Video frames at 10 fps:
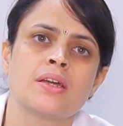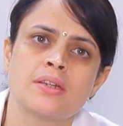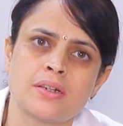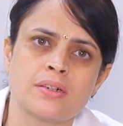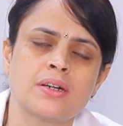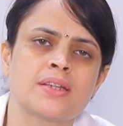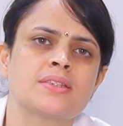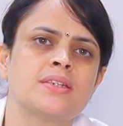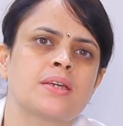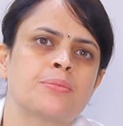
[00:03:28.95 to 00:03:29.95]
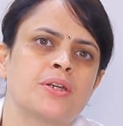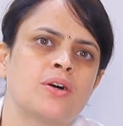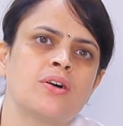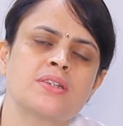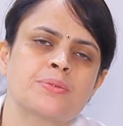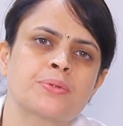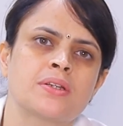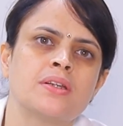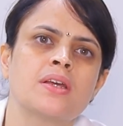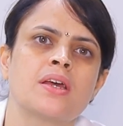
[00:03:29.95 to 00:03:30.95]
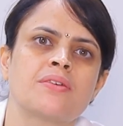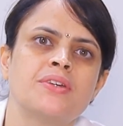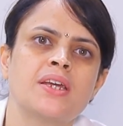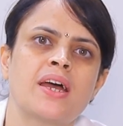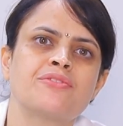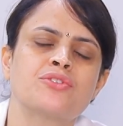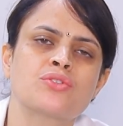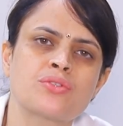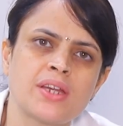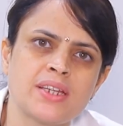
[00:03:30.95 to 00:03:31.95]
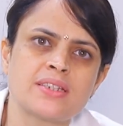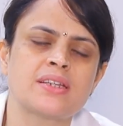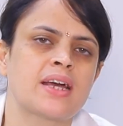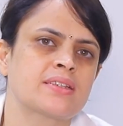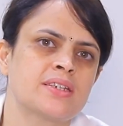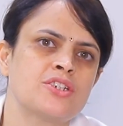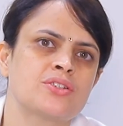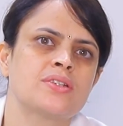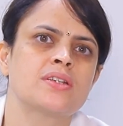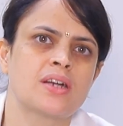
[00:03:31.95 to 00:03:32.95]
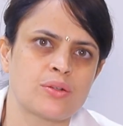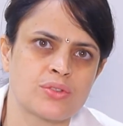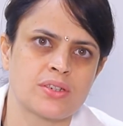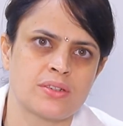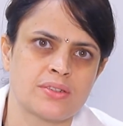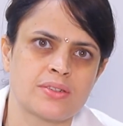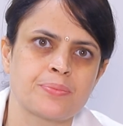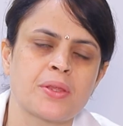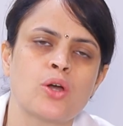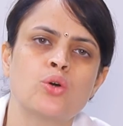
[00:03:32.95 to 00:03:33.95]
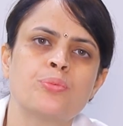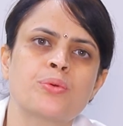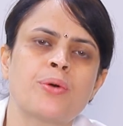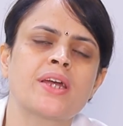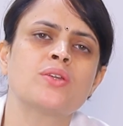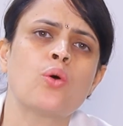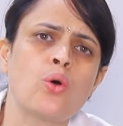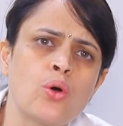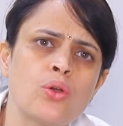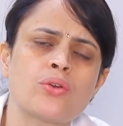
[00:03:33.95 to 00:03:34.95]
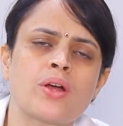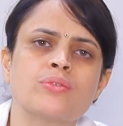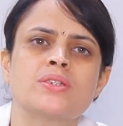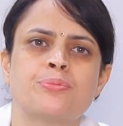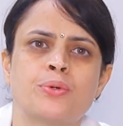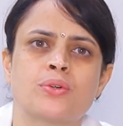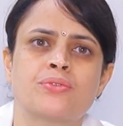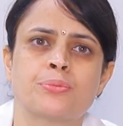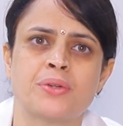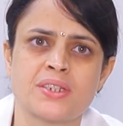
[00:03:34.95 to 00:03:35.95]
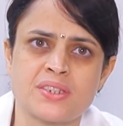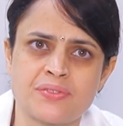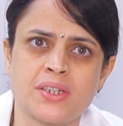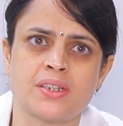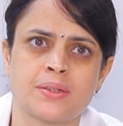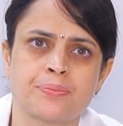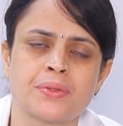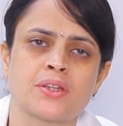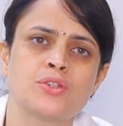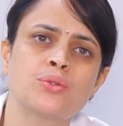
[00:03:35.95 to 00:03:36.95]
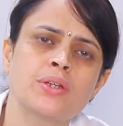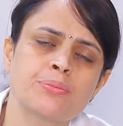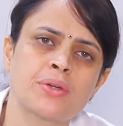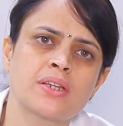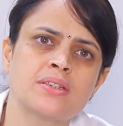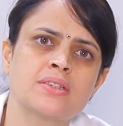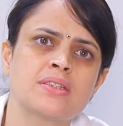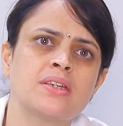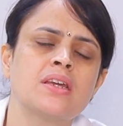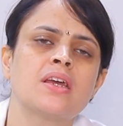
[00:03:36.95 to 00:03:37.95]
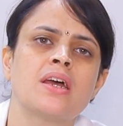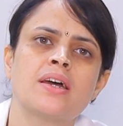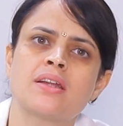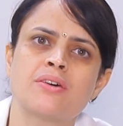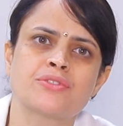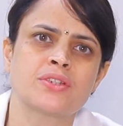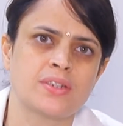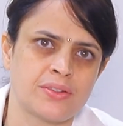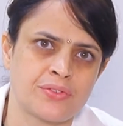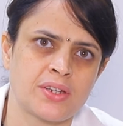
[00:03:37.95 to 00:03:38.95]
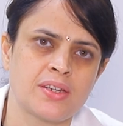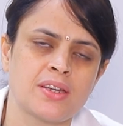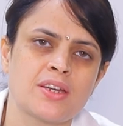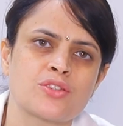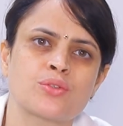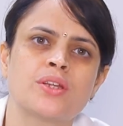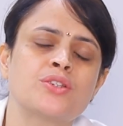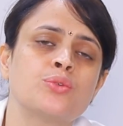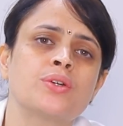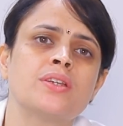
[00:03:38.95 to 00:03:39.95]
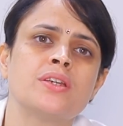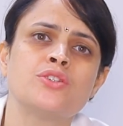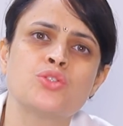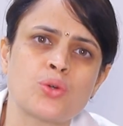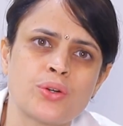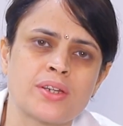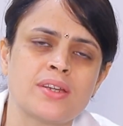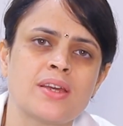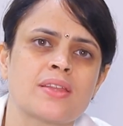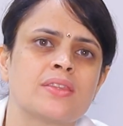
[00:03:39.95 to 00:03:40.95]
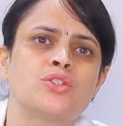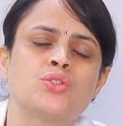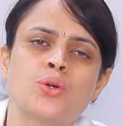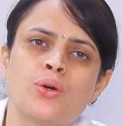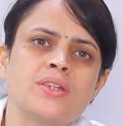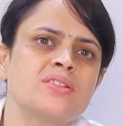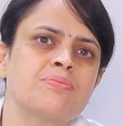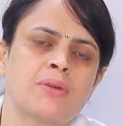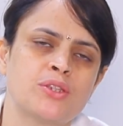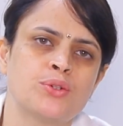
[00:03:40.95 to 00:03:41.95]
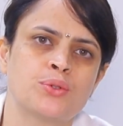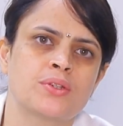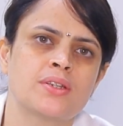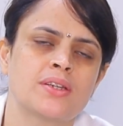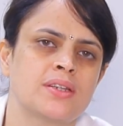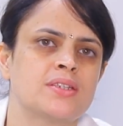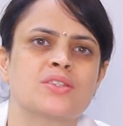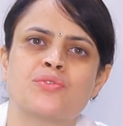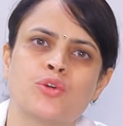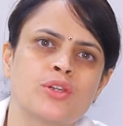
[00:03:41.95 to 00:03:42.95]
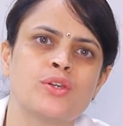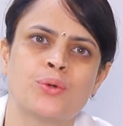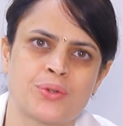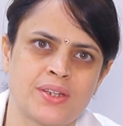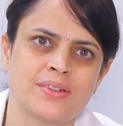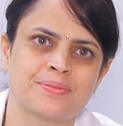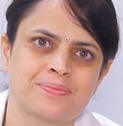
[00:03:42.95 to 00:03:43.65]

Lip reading: Here at CK Birla Hospital, we have trained lactational counselors who provide all-round support for breastfeeding during pregnancy and after delivery, so that you can enjoy the joys of motherhood in its full glory.